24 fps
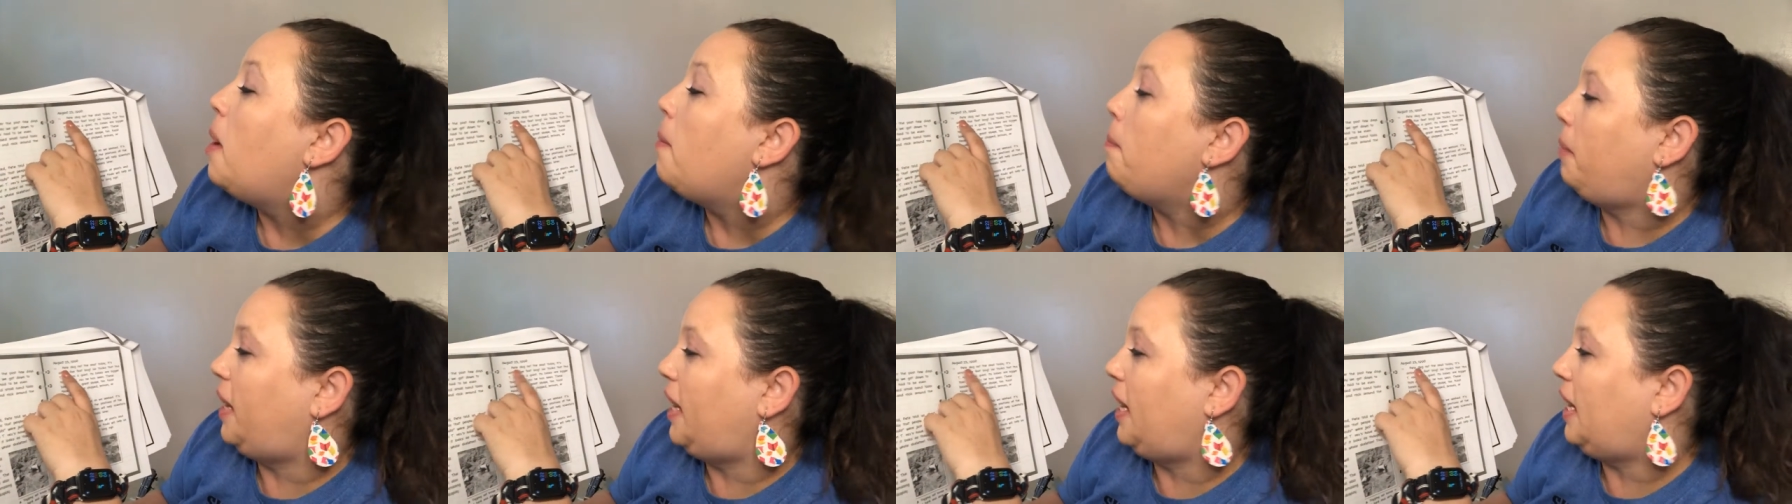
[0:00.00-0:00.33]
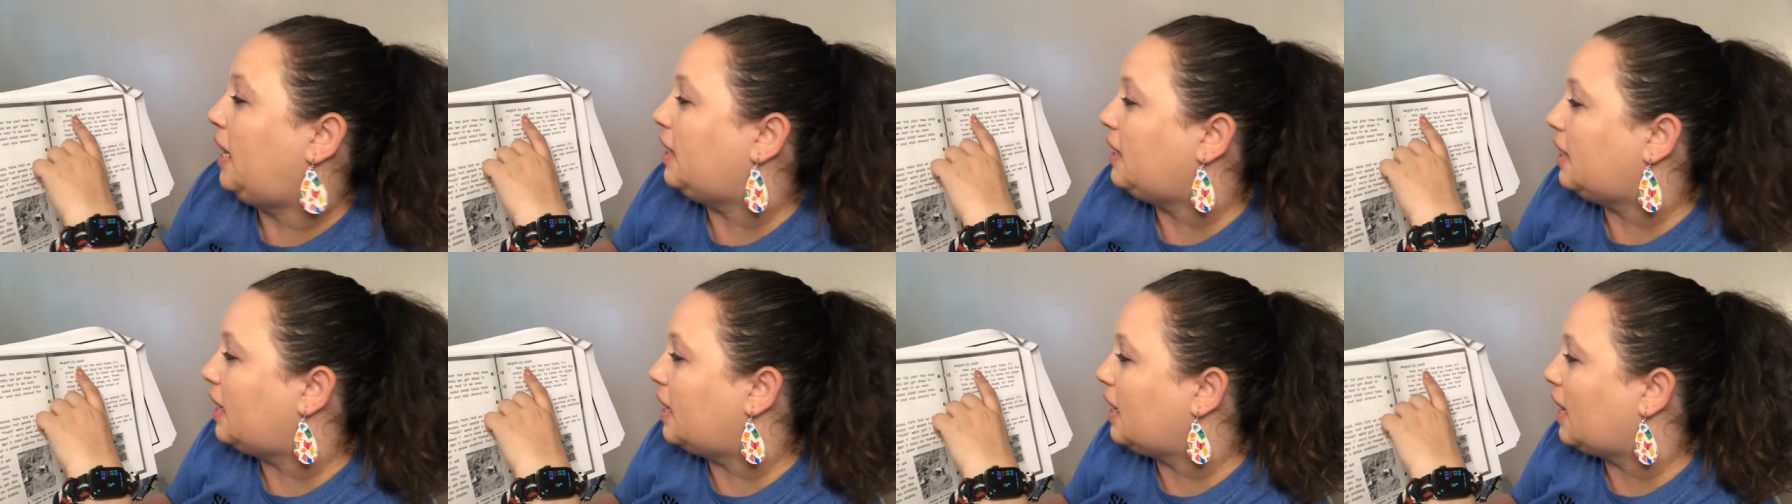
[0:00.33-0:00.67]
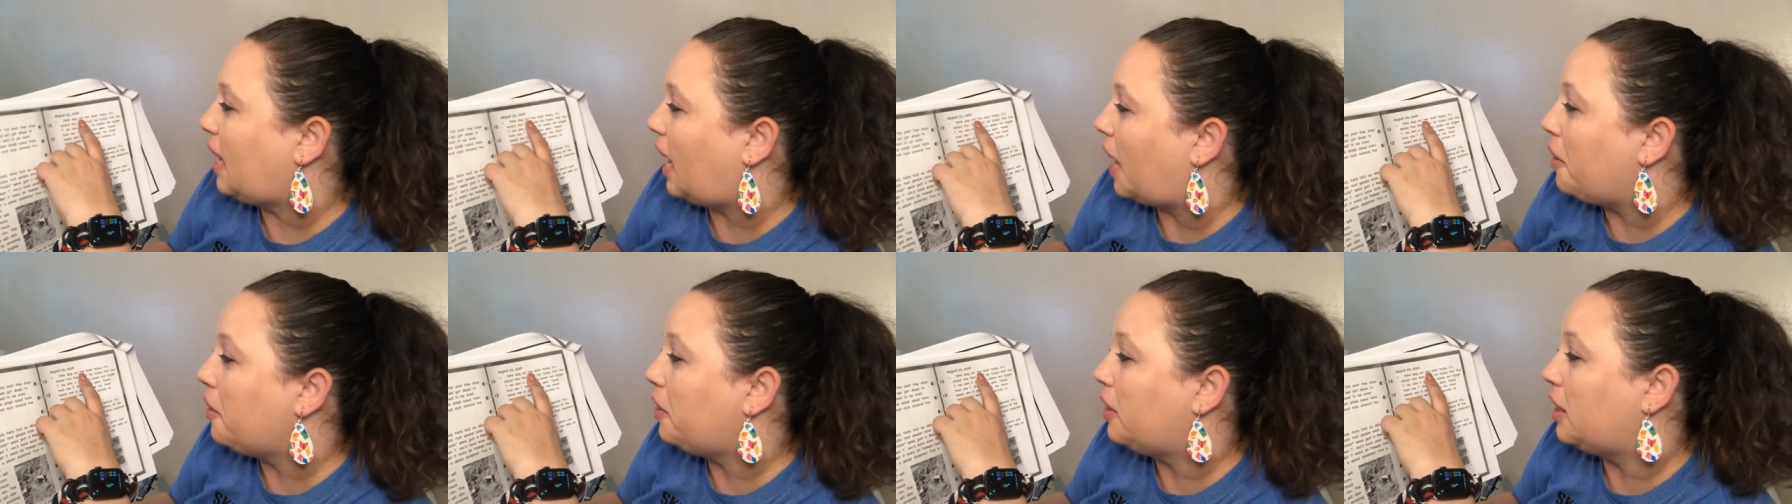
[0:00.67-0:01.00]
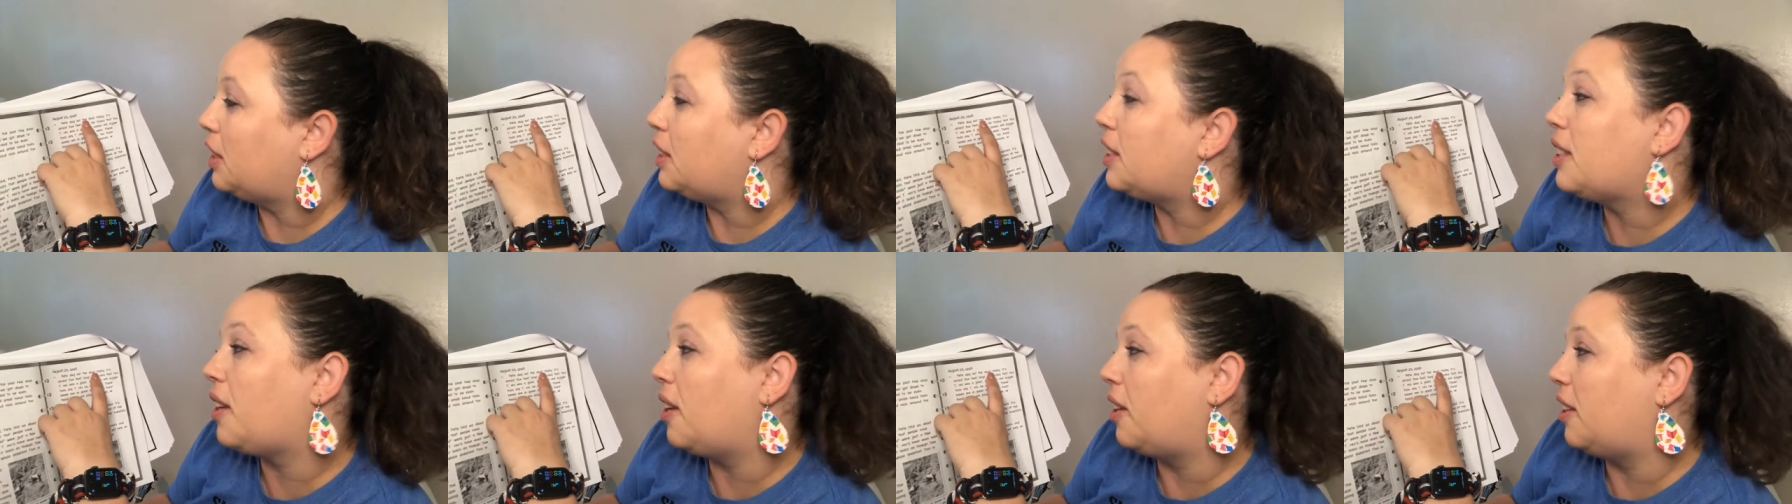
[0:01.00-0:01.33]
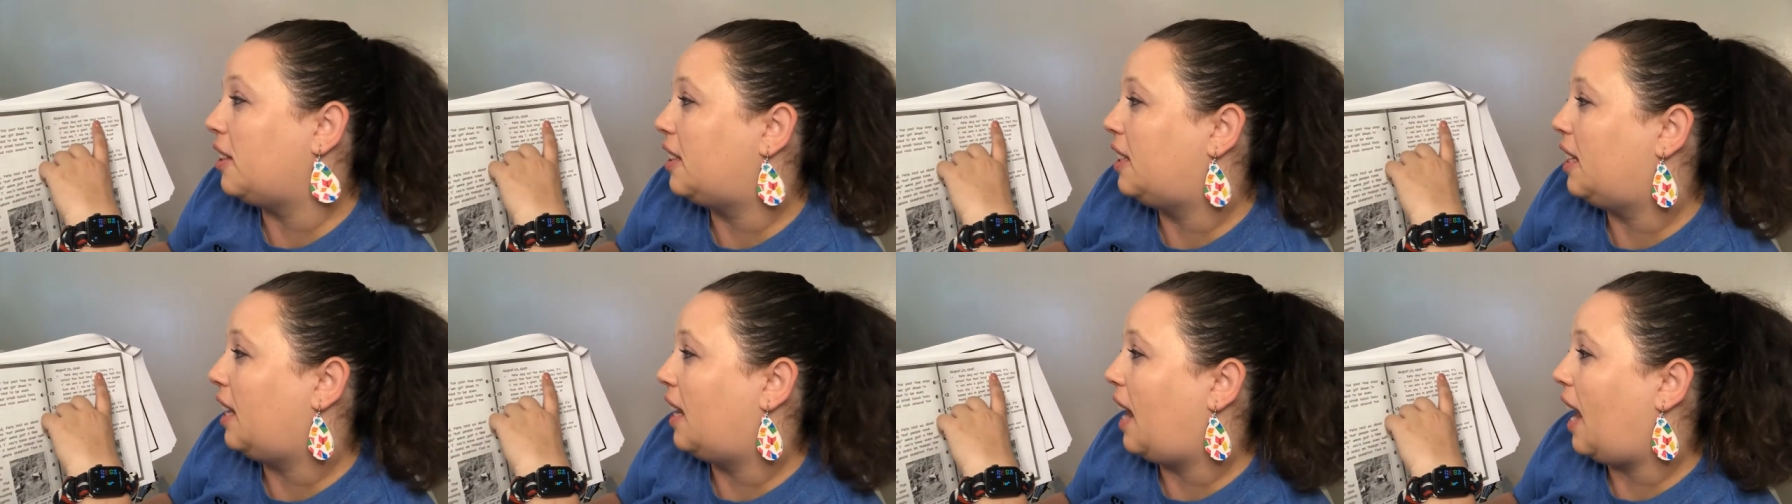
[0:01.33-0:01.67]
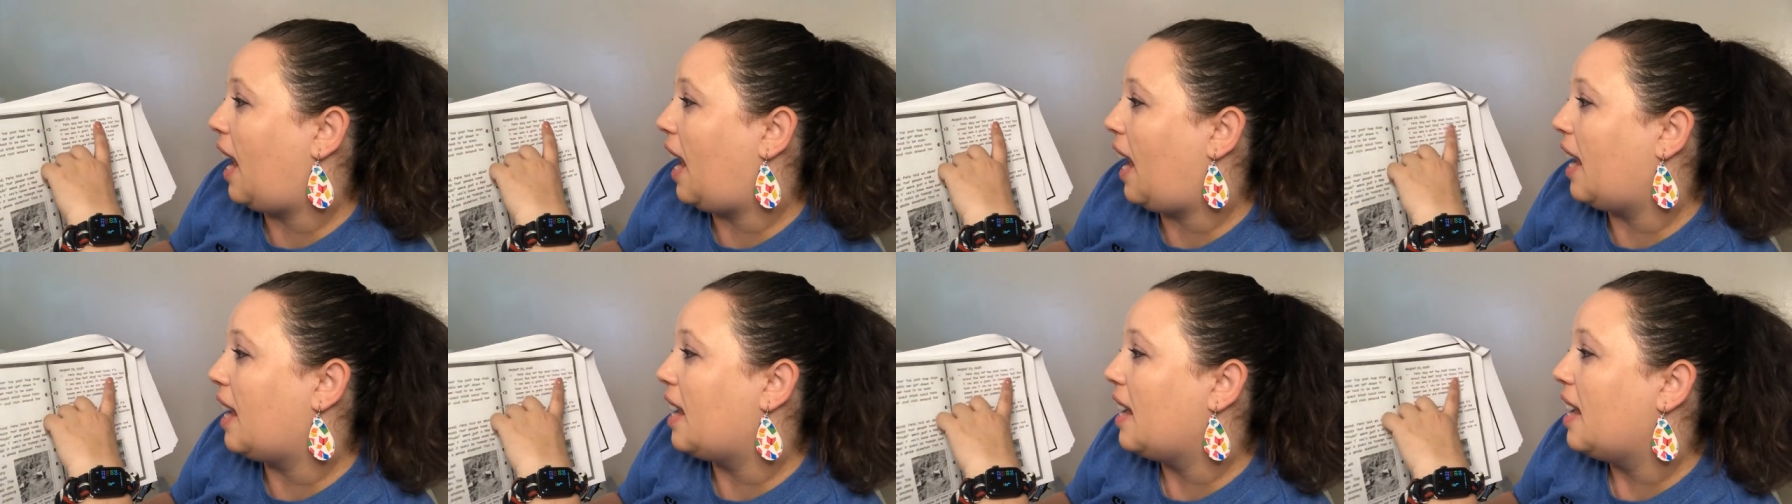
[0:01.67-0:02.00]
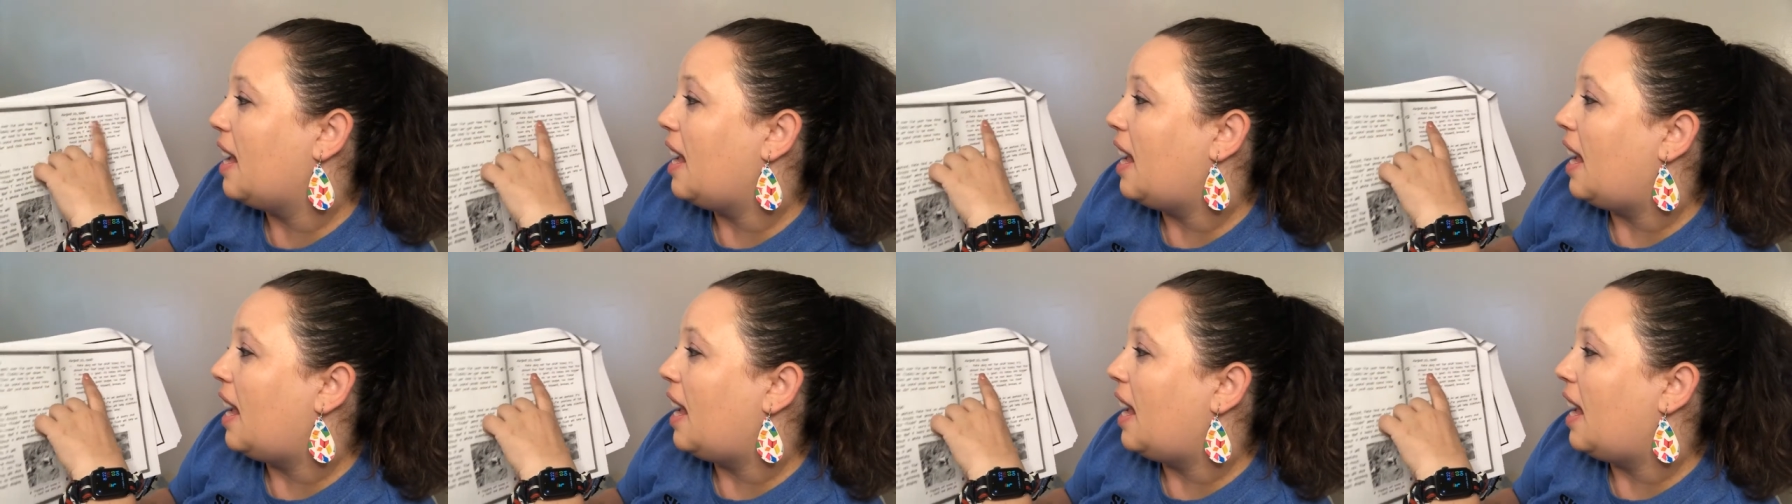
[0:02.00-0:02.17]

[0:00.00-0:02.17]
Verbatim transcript: Pete dug out the skull today.